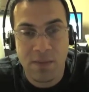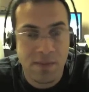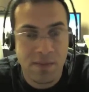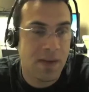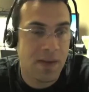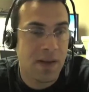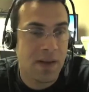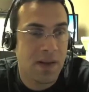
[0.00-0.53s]

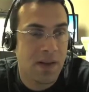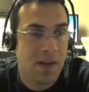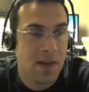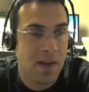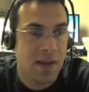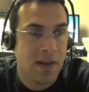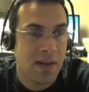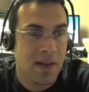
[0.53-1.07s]
Oh,
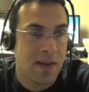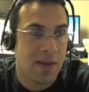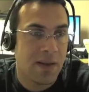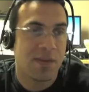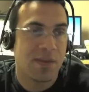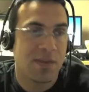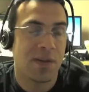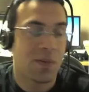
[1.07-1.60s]
okay,
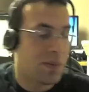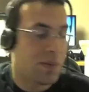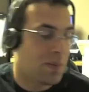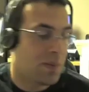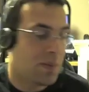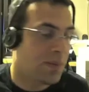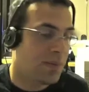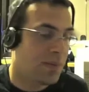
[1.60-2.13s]
right. So,
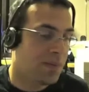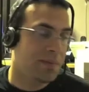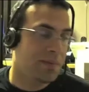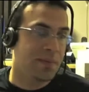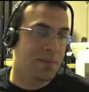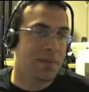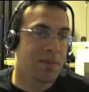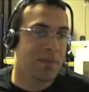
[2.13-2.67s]

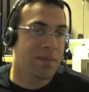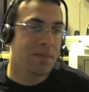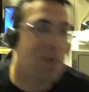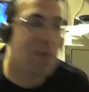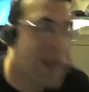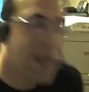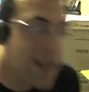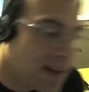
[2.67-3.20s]
but so but, we
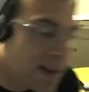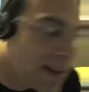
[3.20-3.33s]
can,